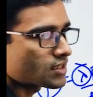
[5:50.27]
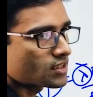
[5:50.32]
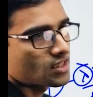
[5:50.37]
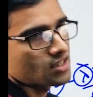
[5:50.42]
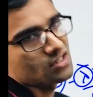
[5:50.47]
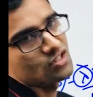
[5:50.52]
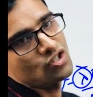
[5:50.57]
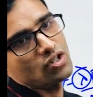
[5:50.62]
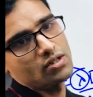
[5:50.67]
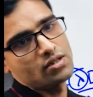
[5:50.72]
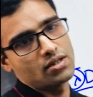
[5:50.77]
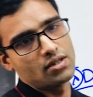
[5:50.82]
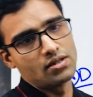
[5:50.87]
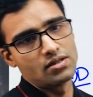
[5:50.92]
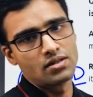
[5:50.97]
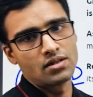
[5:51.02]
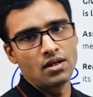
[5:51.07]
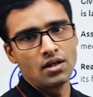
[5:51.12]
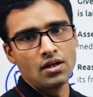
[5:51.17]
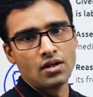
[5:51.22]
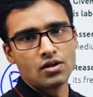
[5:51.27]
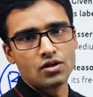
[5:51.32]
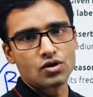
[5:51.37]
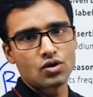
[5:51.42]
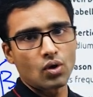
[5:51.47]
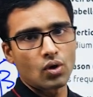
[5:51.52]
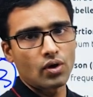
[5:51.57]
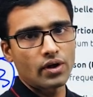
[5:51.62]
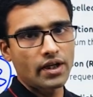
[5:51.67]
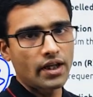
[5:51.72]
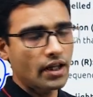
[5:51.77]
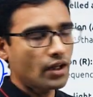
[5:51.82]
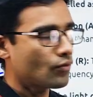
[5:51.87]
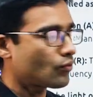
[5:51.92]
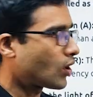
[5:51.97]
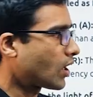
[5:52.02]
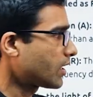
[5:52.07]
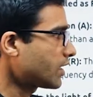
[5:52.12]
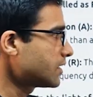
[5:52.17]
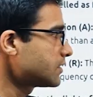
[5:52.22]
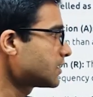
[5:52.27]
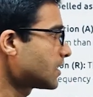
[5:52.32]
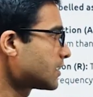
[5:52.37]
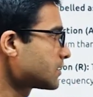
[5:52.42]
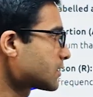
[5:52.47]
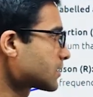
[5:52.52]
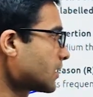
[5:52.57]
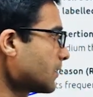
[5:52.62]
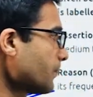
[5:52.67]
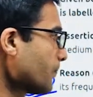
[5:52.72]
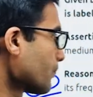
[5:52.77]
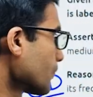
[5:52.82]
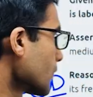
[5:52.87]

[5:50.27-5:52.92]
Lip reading: does not change. So here what is asking?